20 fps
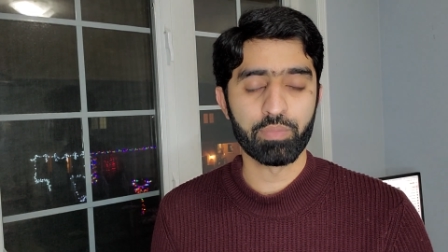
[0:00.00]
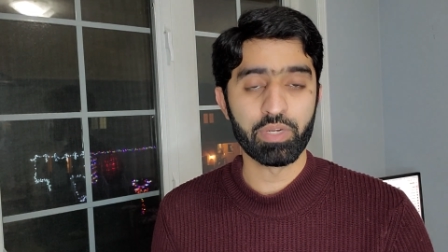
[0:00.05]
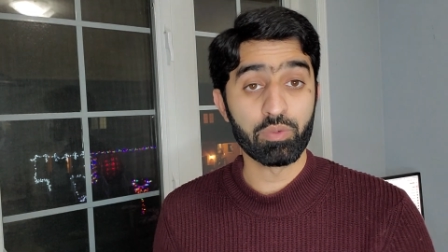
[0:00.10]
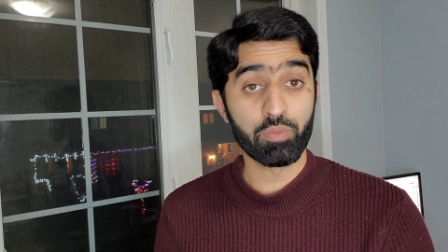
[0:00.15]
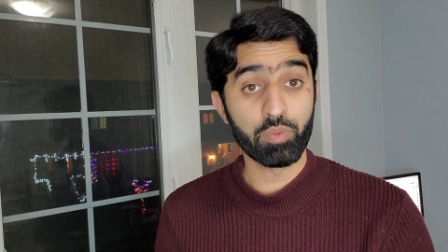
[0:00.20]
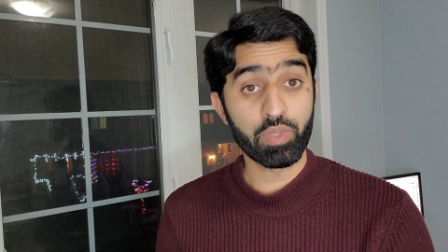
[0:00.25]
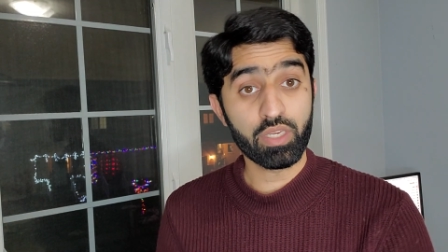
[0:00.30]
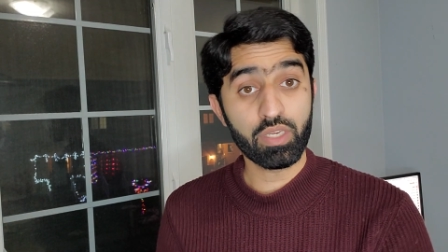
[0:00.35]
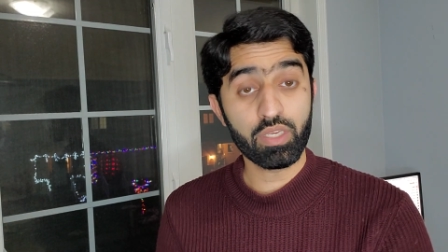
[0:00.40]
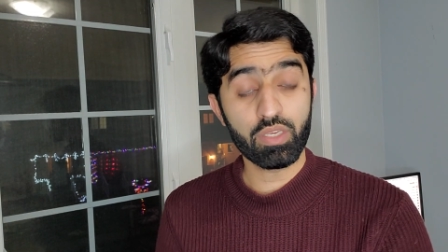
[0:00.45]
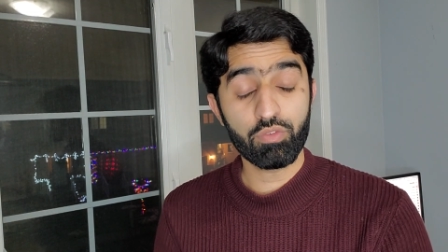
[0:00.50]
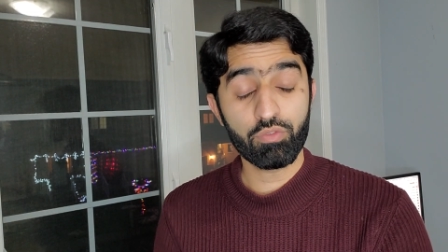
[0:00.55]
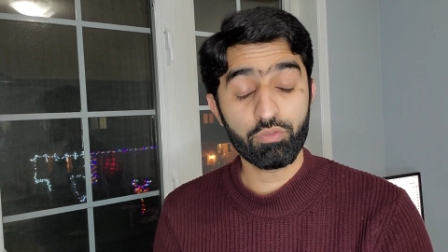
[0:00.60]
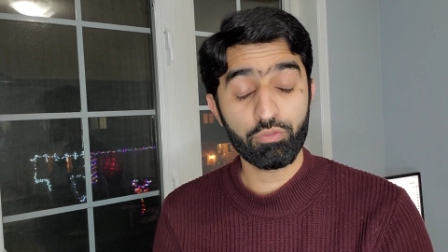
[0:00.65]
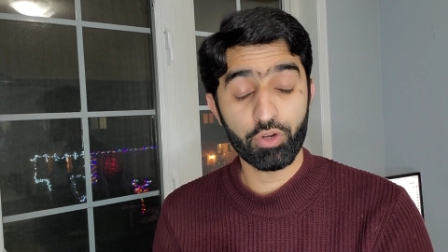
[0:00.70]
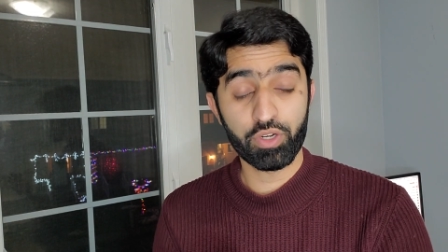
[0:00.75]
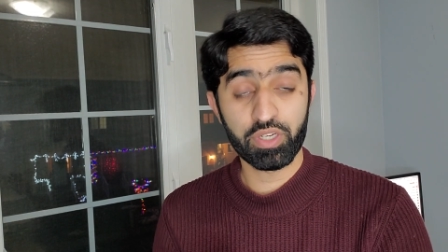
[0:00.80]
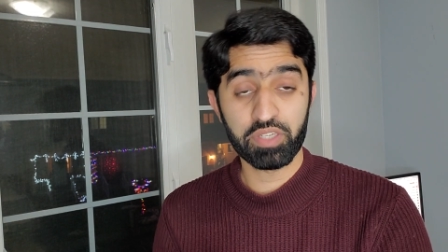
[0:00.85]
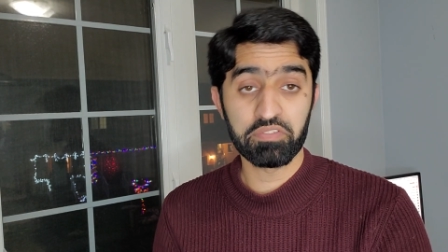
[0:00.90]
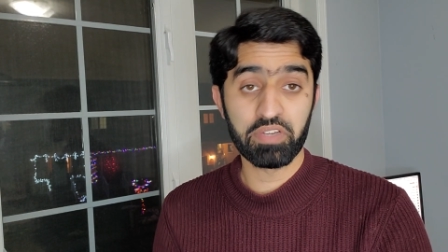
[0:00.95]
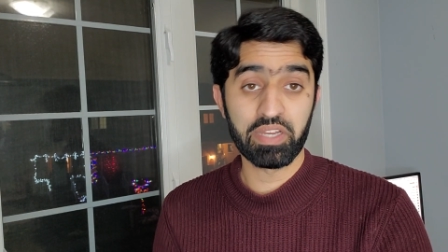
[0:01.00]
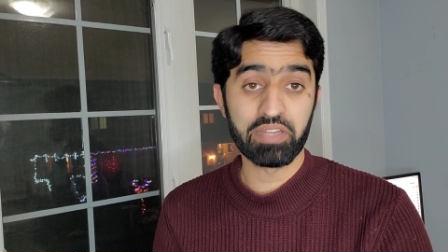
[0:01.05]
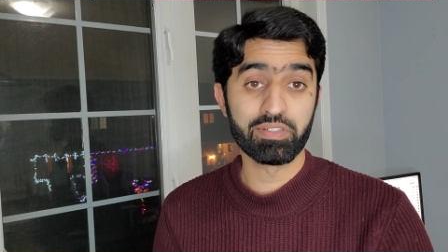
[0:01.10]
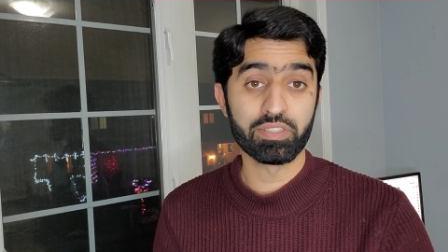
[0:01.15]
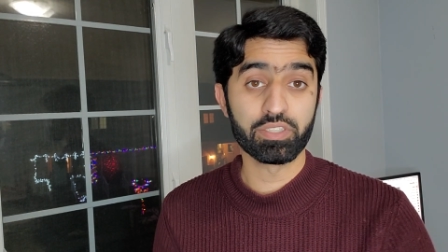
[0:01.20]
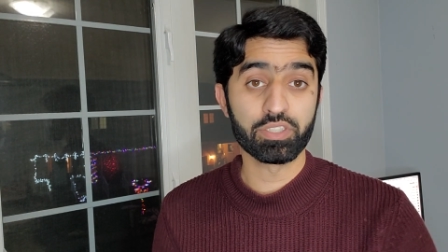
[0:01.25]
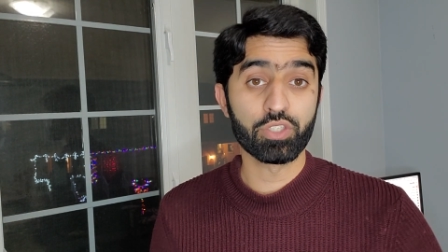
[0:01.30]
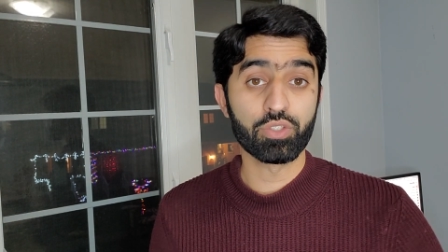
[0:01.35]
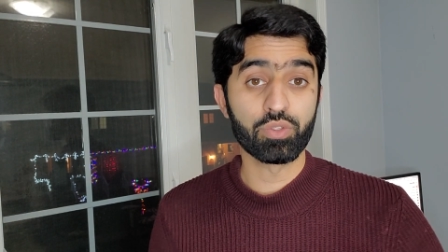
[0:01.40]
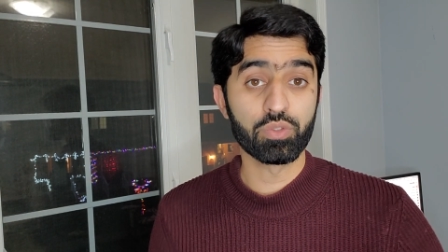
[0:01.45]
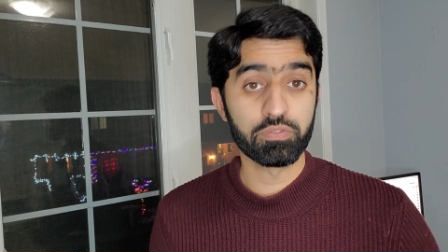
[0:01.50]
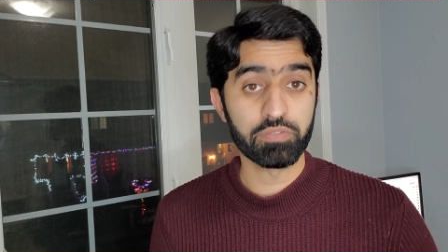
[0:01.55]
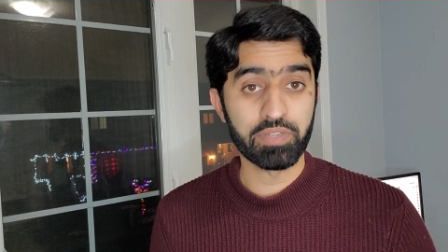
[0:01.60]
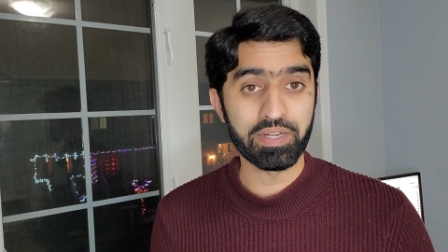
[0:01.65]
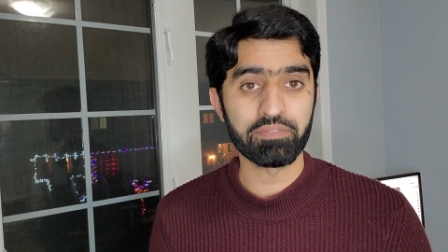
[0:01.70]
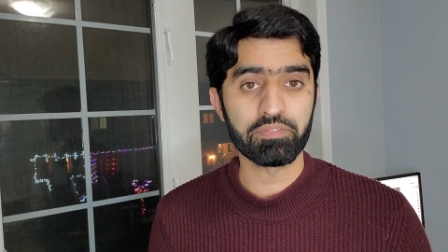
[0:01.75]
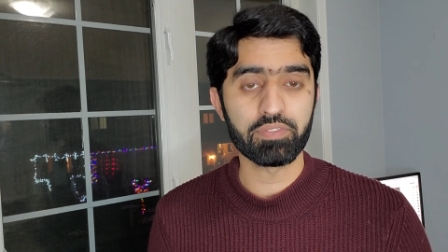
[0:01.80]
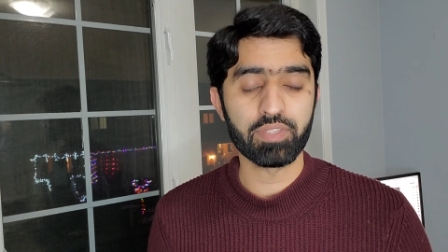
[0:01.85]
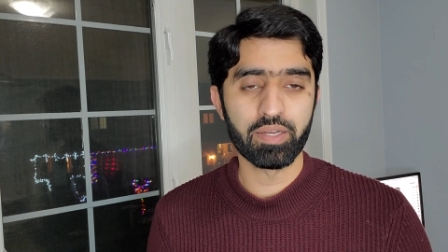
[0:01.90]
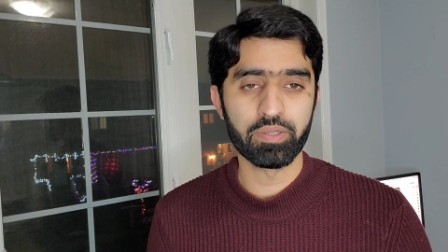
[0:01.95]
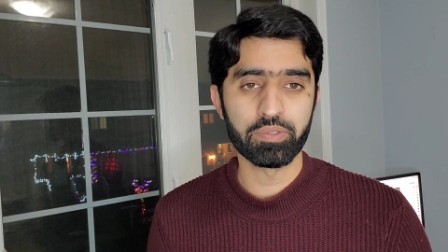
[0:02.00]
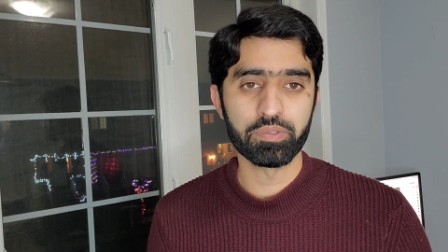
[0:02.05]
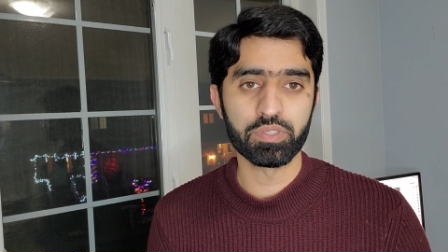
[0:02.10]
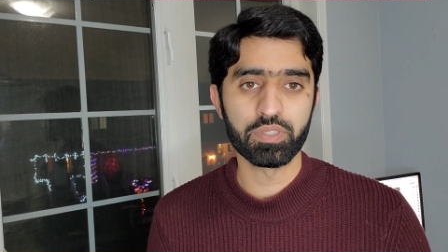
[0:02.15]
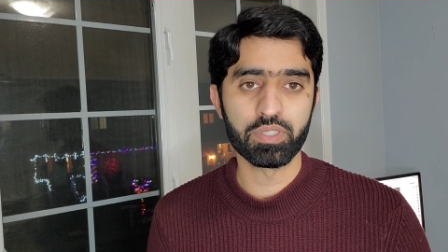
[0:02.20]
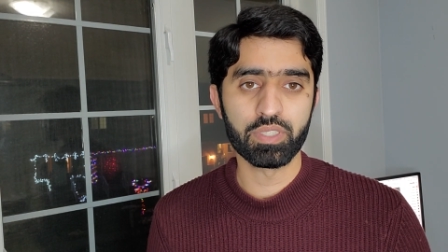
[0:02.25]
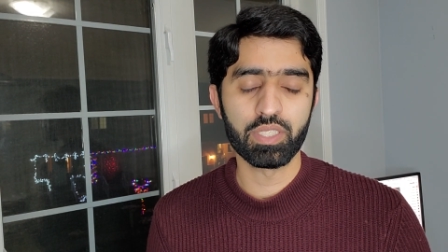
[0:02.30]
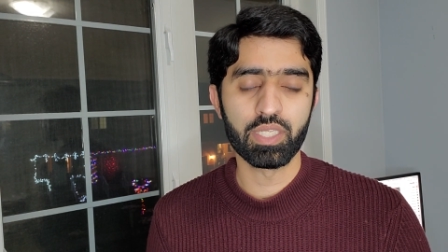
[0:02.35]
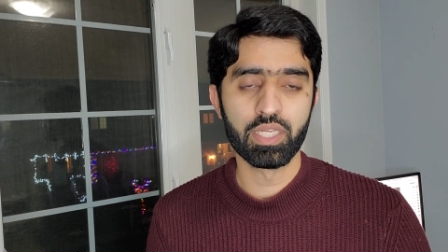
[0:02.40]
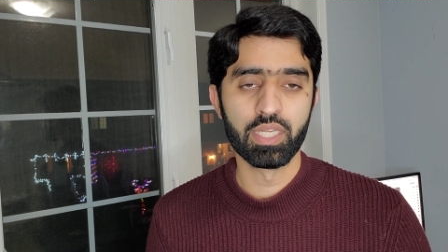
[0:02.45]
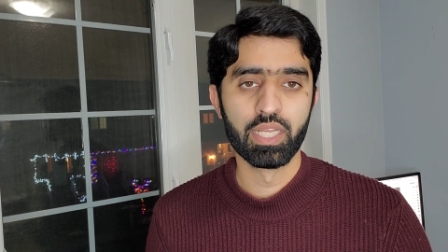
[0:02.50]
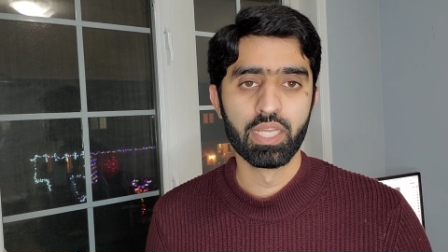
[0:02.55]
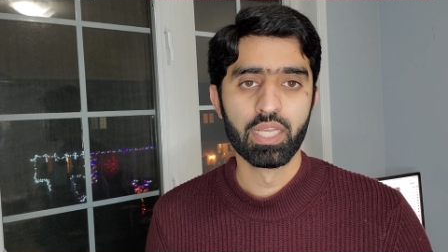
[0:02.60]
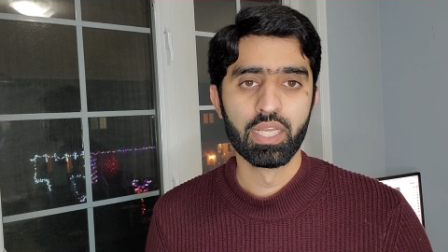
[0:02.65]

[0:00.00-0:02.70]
between 4,500 to 5,000,